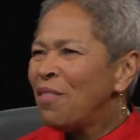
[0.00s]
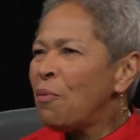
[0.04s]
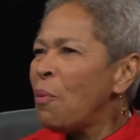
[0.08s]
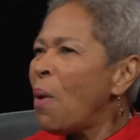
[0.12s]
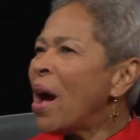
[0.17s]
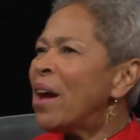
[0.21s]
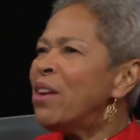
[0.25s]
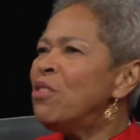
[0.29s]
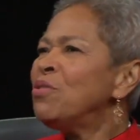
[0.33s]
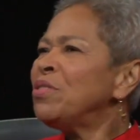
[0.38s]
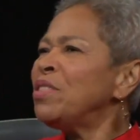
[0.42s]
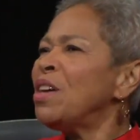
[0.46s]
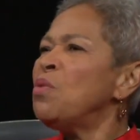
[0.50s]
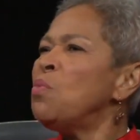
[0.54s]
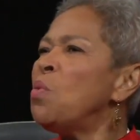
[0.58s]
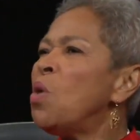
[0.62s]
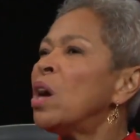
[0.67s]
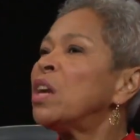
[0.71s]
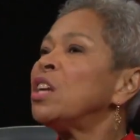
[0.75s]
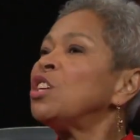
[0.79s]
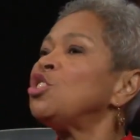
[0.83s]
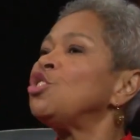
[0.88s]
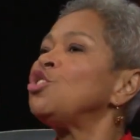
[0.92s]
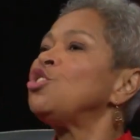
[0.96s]
Why don't they
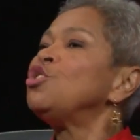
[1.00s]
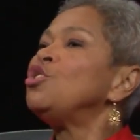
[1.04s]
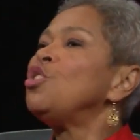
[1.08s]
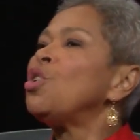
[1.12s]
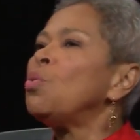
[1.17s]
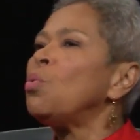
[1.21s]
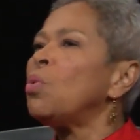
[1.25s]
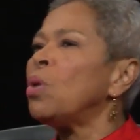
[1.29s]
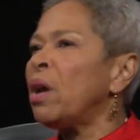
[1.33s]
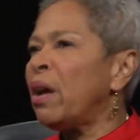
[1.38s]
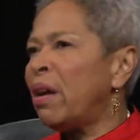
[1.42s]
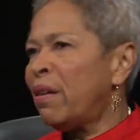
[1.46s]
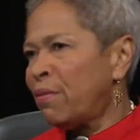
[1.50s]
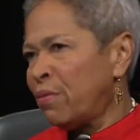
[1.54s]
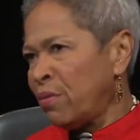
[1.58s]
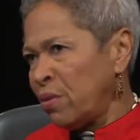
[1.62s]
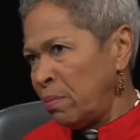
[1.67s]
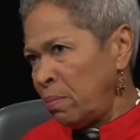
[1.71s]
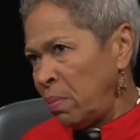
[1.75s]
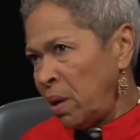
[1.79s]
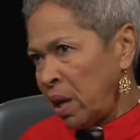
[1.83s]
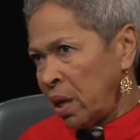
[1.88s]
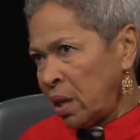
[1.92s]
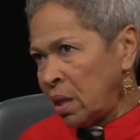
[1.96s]
want us to know we're
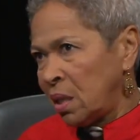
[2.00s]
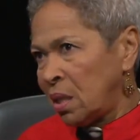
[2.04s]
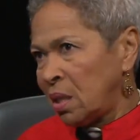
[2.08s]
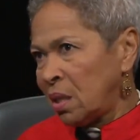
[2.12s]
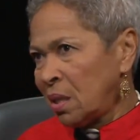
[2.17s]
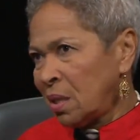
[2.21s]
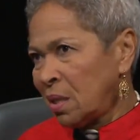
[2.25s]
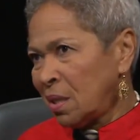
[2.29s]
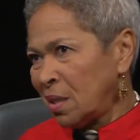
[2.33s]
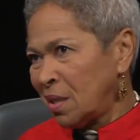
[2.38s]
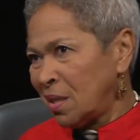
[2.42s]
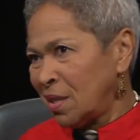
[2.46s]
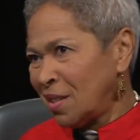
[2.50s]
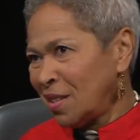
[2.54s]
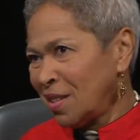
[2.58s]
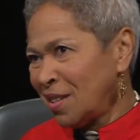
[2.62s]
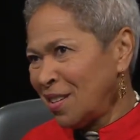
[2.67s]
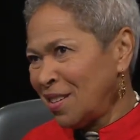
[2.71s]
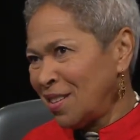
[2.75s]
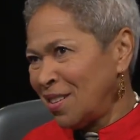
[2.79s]
every place? Mm-hmm.